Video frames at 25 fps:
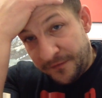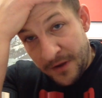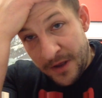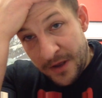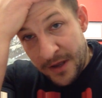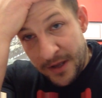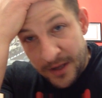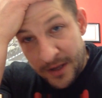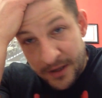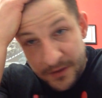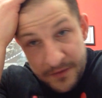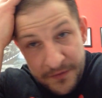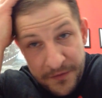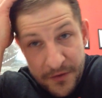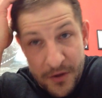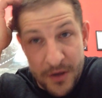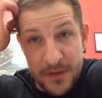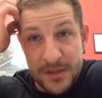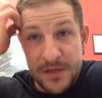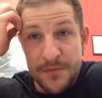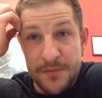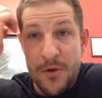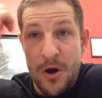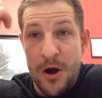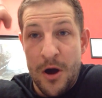It's
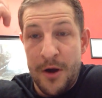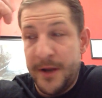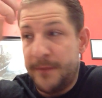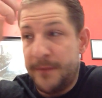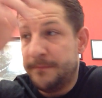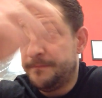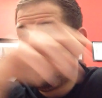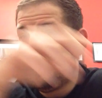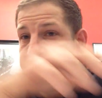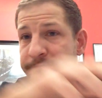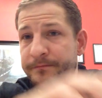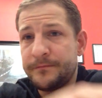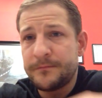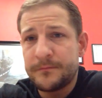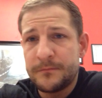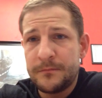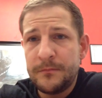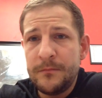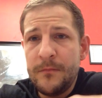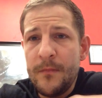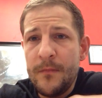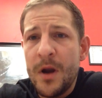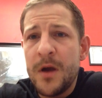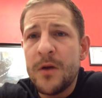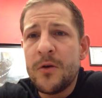Thursday morning,
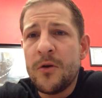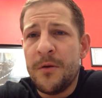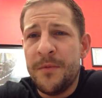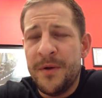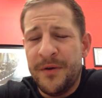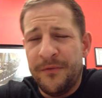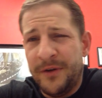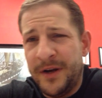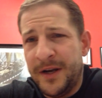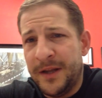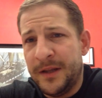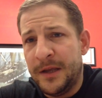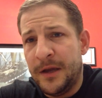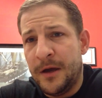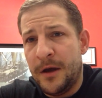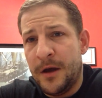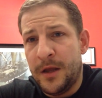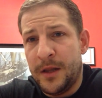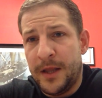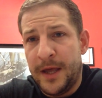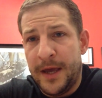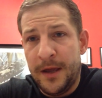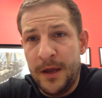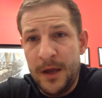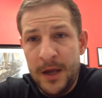coming really
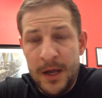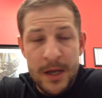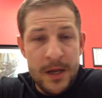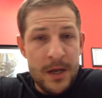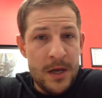early.